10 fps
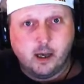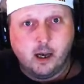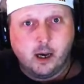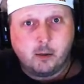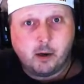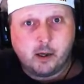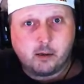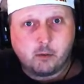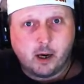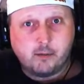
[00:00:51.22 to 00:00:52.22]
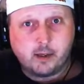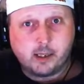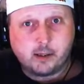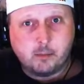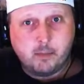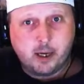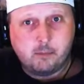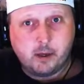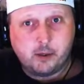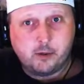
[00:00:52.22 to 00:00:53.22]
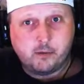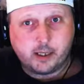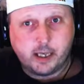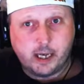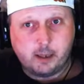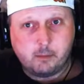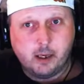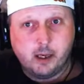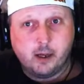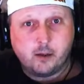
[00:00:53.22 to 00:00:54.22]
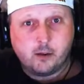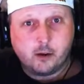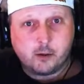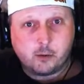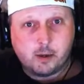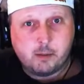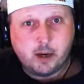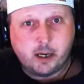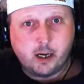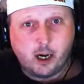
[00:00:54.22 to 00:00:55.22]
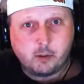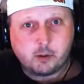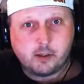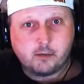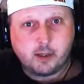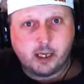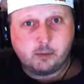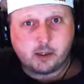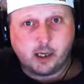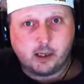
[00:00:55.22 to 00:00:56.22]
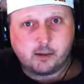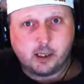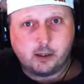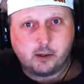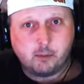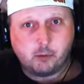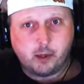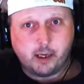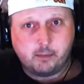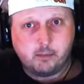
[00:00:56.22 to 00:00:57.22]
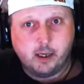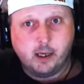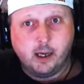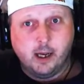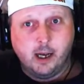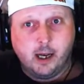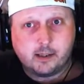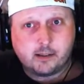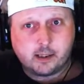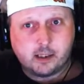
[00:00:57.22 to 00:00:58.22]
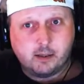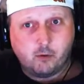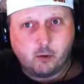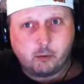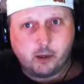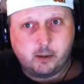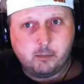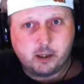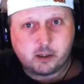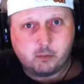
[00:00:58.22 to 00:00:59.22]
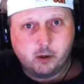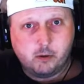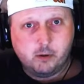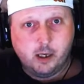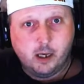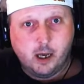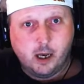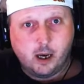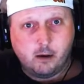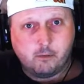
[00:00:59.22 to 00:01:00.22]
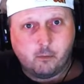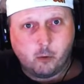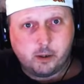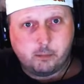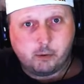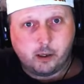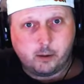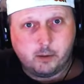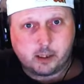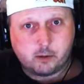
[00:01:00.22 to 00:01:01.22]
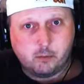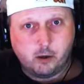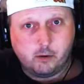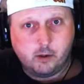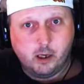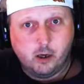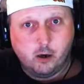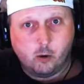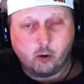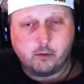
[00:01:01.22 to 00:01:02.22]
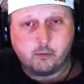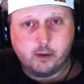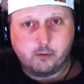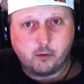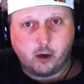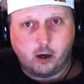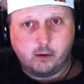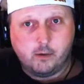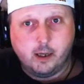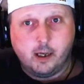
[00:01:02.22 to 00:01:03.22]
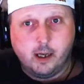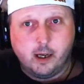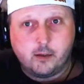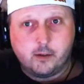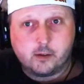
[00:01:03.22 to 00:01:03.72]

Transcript: Upon arriving at the main menu of the game, there are three main options of game styles that you can play: a 64-player mixed mode, a 40-player mixed mode, or a free-for-all. There is